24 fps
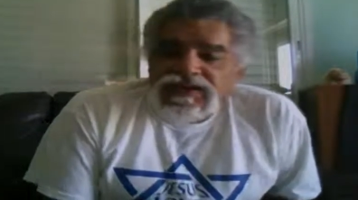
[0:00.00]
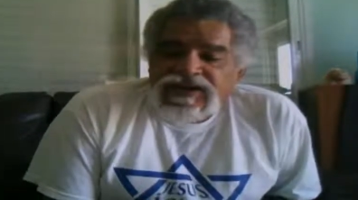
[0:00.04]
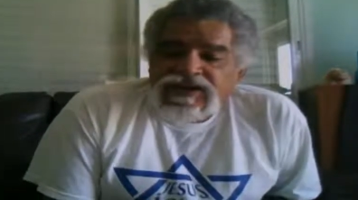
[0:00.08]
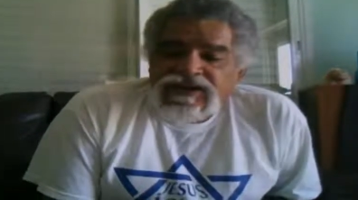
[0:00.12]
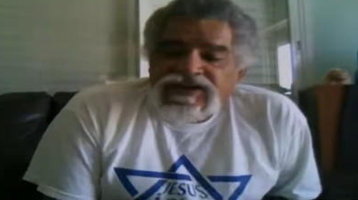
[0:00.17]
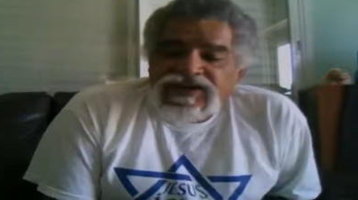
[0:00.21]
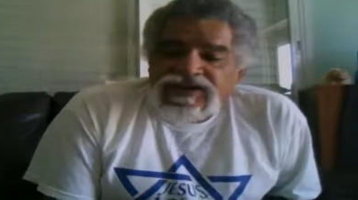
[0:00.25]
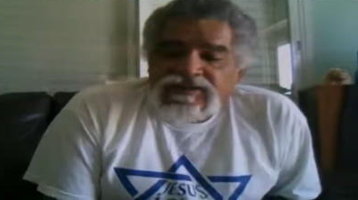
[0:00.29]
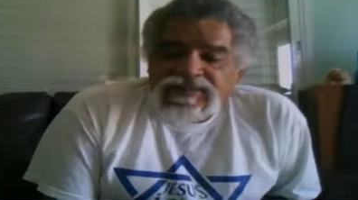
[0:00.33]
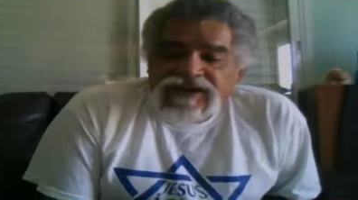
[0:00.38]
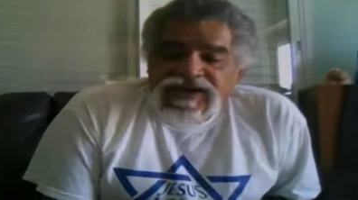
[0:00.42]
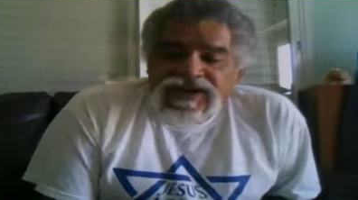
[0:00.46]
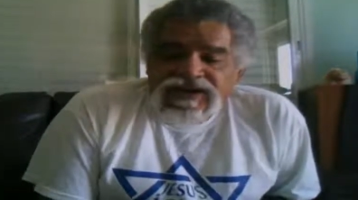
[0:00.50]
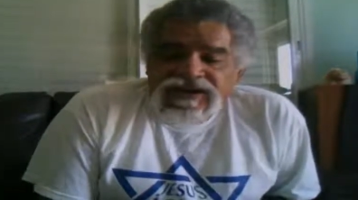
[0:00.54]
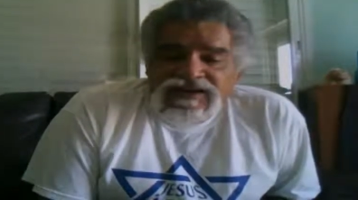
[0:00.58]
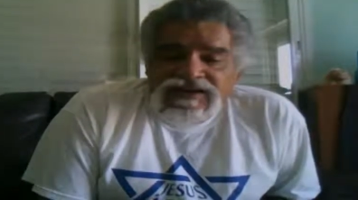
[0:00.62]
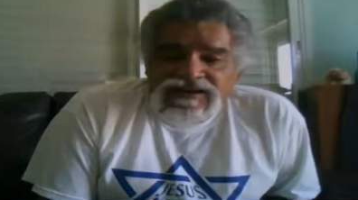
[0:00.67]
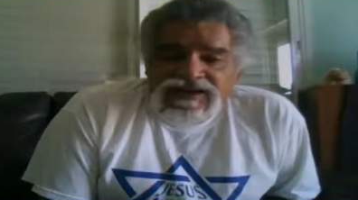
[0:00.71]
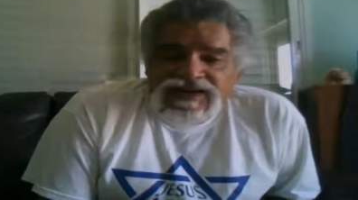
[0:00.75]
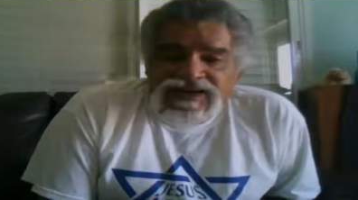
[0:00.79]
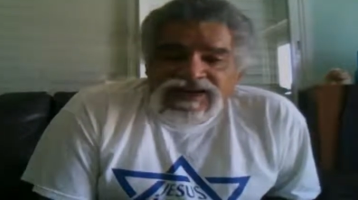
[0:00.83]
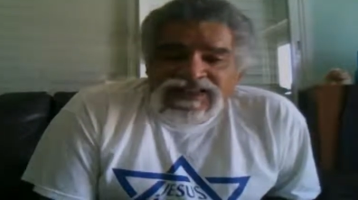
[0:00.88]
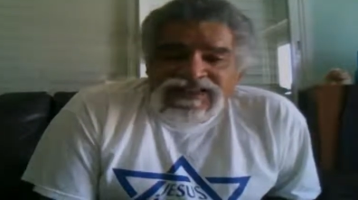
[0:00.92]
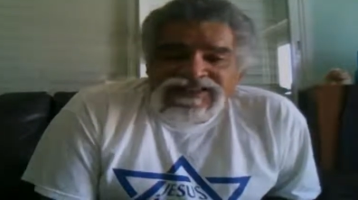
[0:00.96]
You need to know
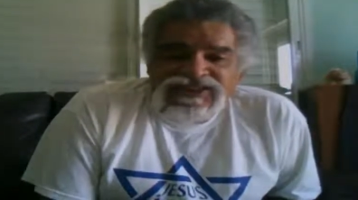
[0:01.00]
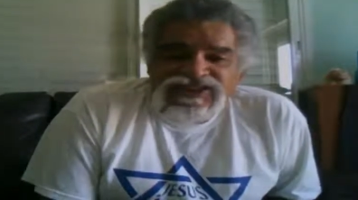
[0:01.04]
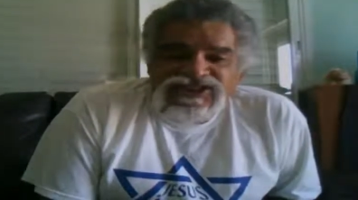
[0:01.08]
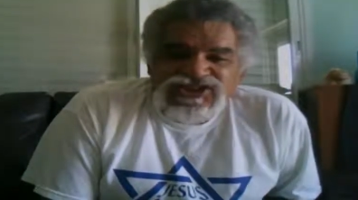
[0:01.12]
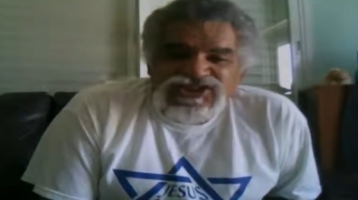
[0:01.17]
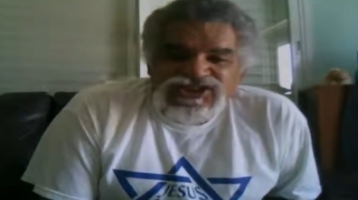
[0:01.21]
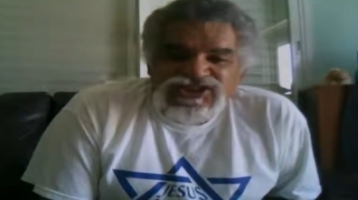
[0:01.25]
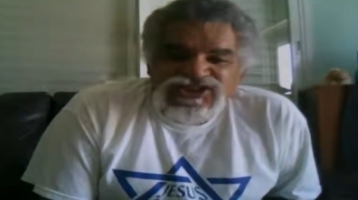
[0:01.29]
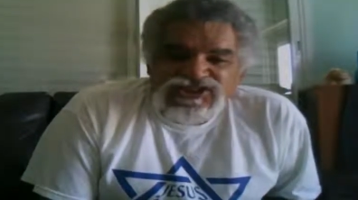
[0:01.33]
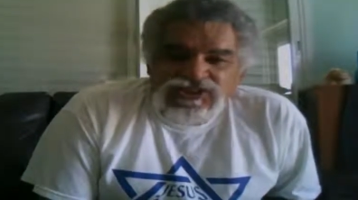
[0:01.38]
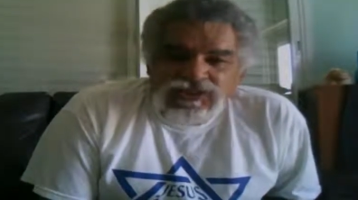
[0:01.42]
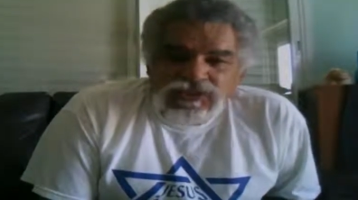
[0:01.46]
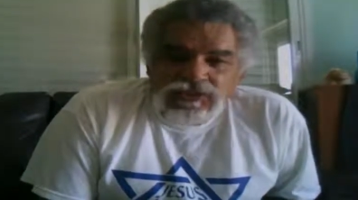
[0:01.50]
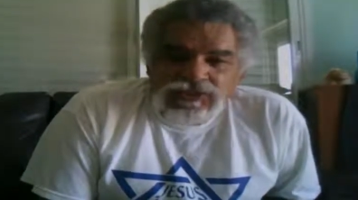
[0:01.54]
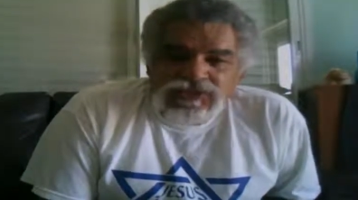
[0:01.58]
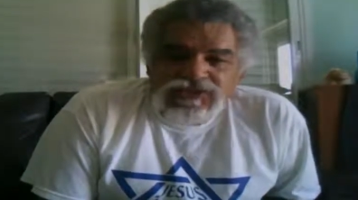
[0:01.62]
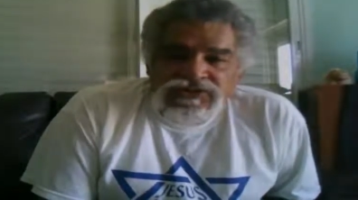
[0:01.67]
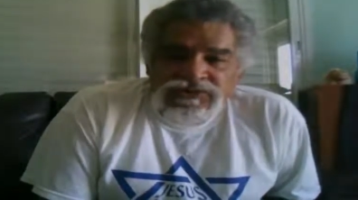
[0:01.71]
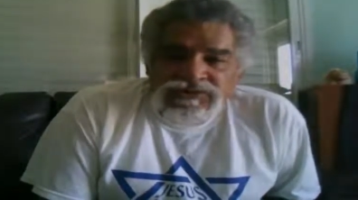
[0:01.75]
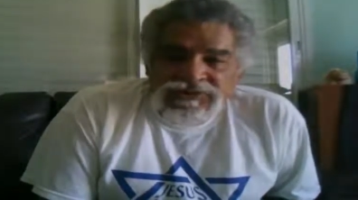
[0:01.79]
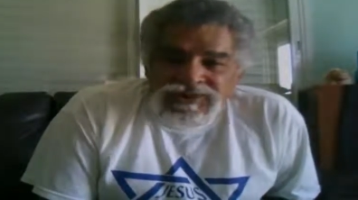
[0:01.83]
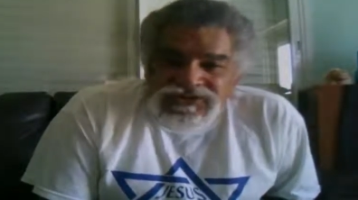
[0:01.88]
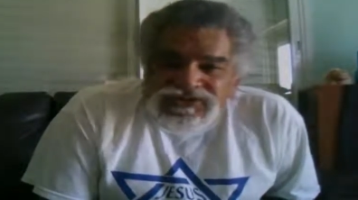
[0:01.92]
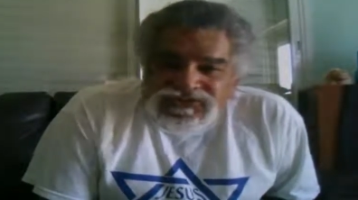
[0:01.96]
about Kabbalah,
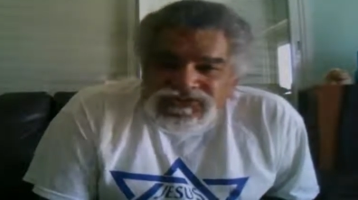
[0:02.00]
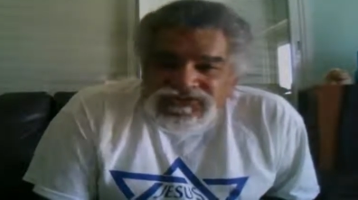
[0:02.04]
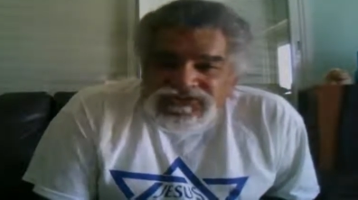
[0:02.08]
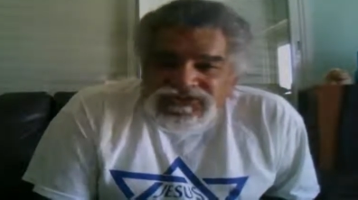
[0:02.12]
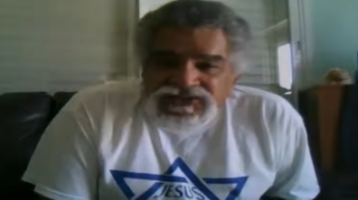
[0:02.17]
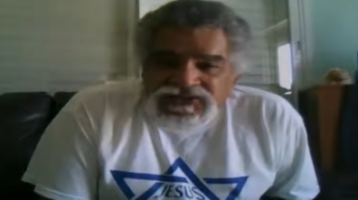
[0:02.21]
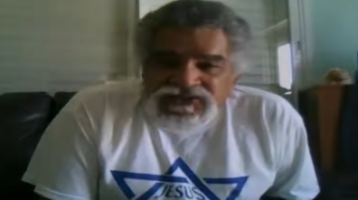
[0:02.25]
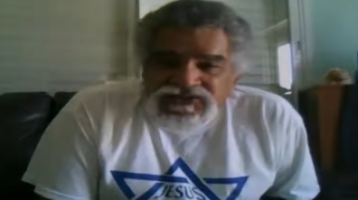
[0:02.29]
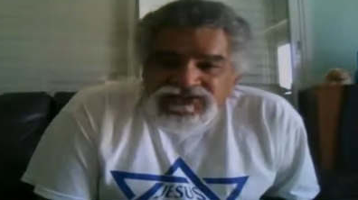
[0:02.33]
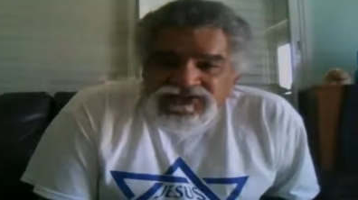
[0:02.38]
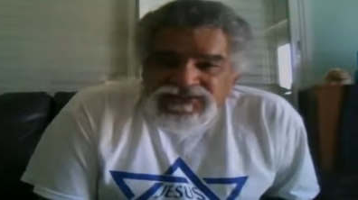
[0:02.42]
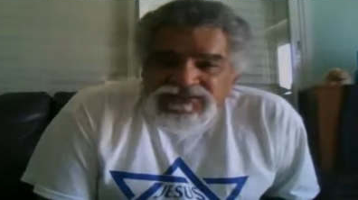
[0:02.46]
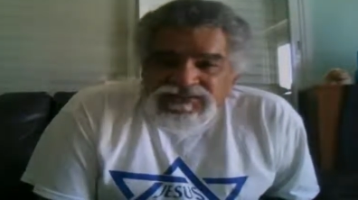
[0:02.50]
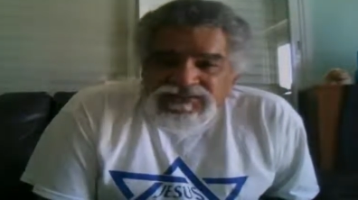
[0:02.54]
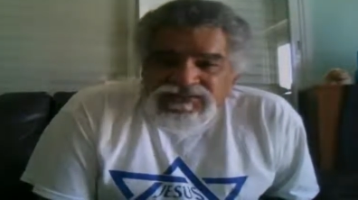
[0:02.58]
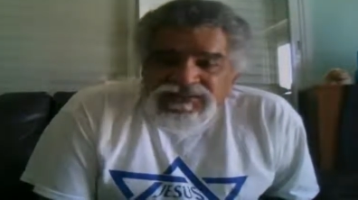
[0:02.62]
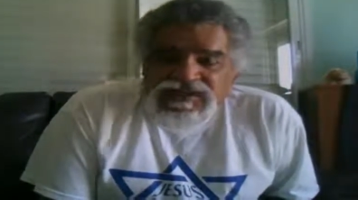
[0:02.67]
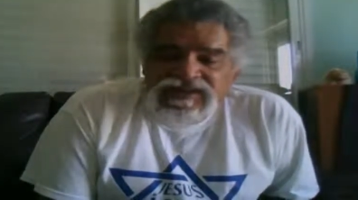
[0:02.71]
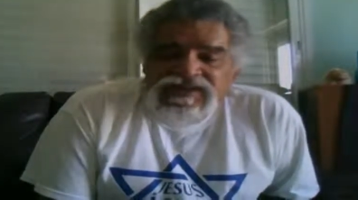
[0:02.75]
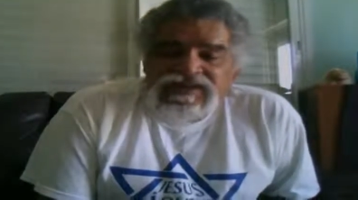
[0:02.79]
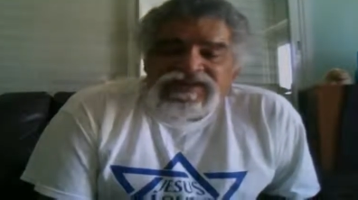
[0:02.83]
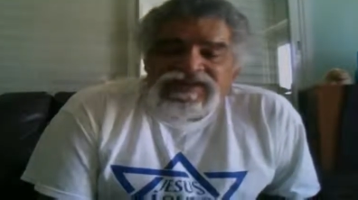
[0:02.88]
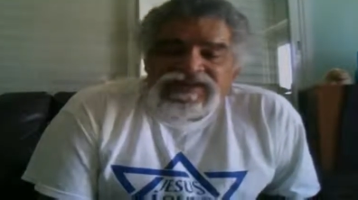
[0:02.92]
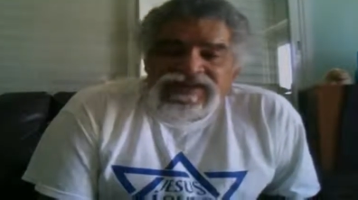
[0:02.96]
ancient Jewish
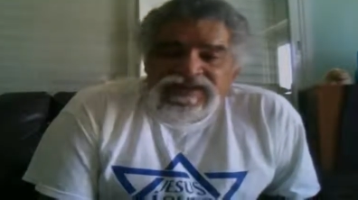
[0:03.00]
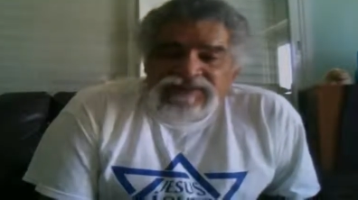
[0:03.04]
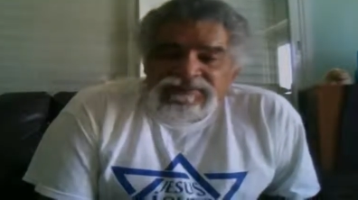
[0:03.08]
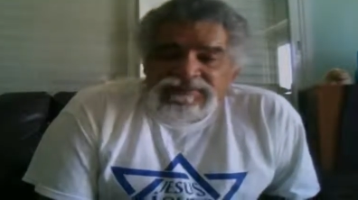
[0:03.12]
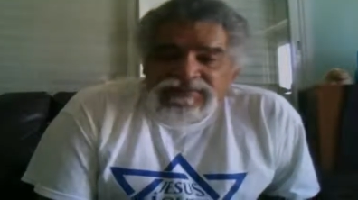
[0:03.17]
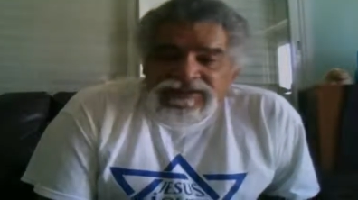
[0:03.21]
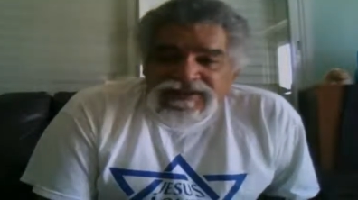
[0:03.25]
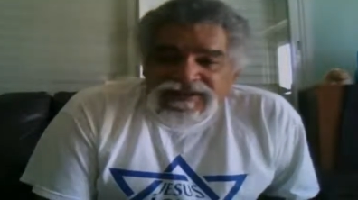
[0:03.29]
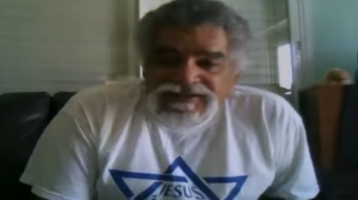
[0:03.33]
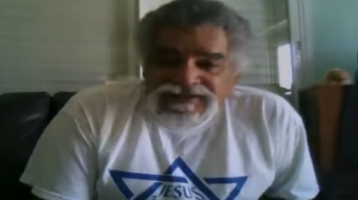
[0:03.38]
mysticism.